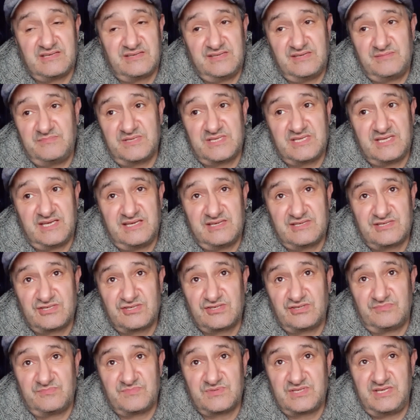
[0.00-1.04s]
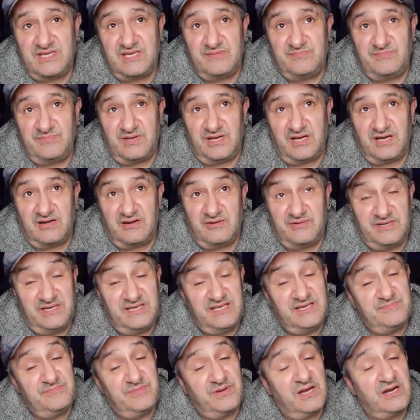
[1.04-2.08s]
I think Matias stops Liam Paro. And
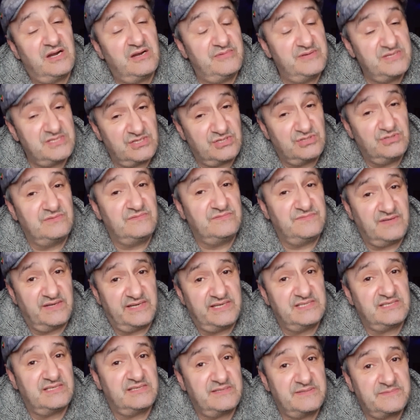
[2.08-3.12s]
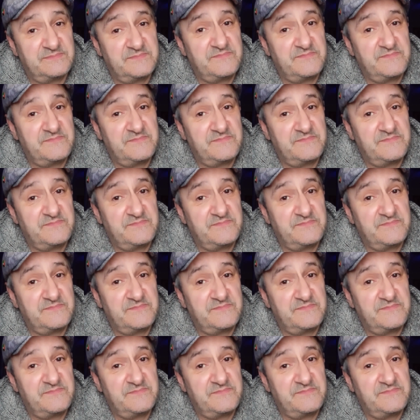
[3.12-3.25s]
Liam Paro is a good fighter.